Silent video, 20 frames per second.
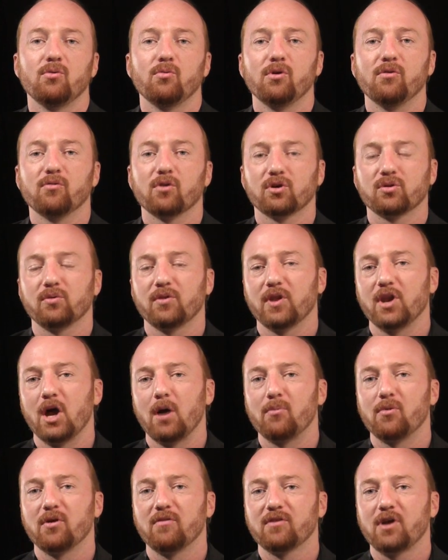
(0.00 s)
We've worked with a
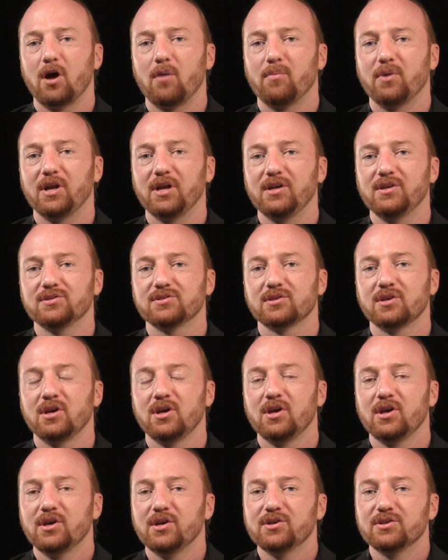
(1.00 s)
number of companies,
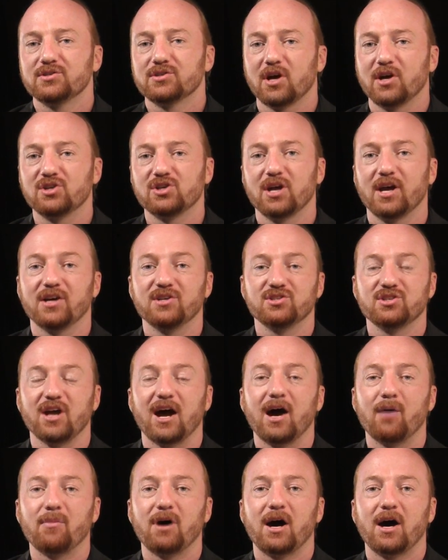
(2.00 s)
such as
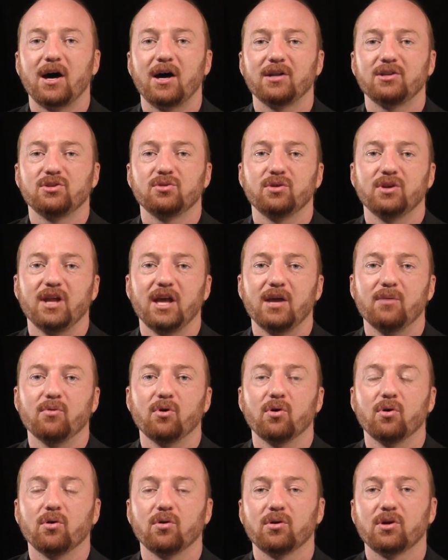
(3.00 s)
Yamaha, to
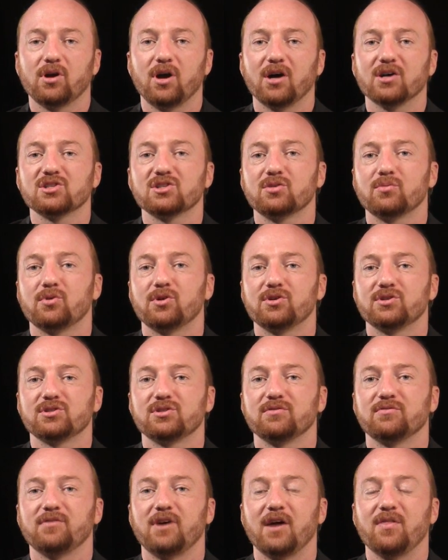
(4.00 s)
enable customers
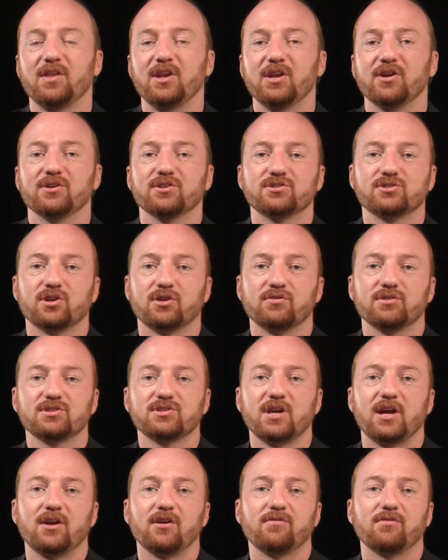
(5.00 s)
to find the nearest service
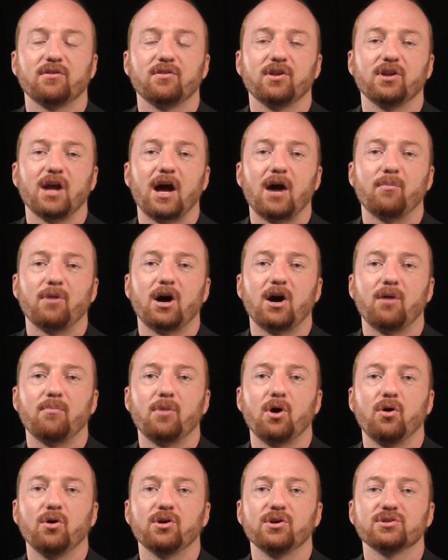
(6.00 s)
center for their Yamaha
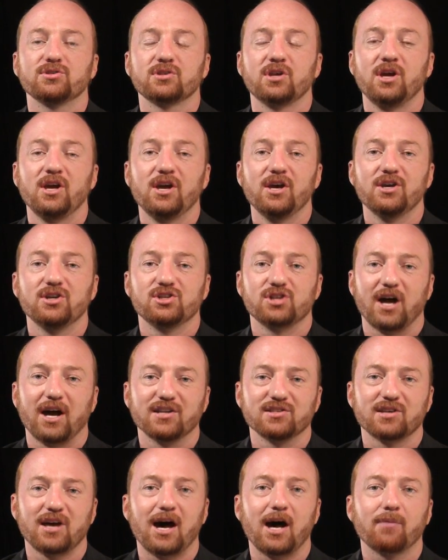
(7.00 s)
motors,
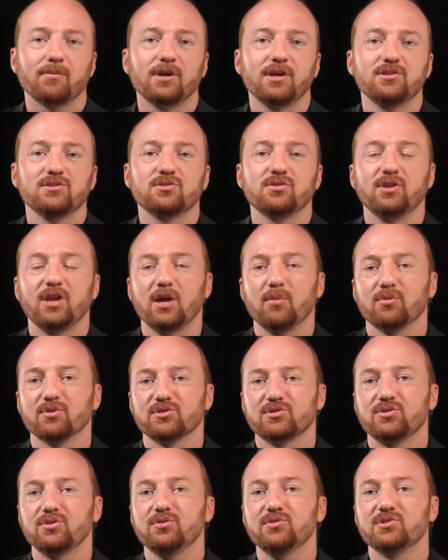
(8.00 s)
Johns Hopkins to enable
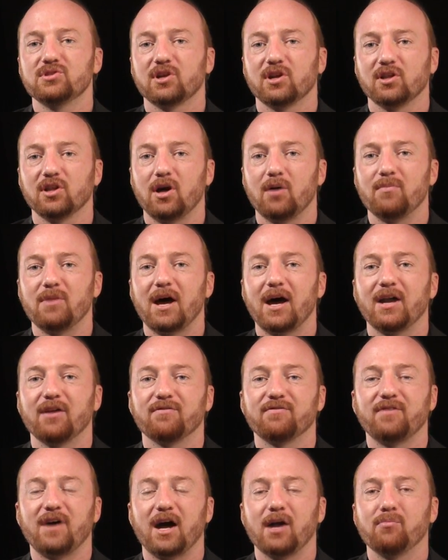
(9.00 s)
students and alumni to
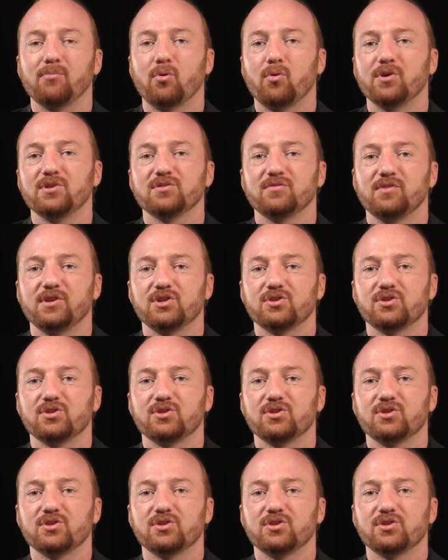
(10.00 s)
find points of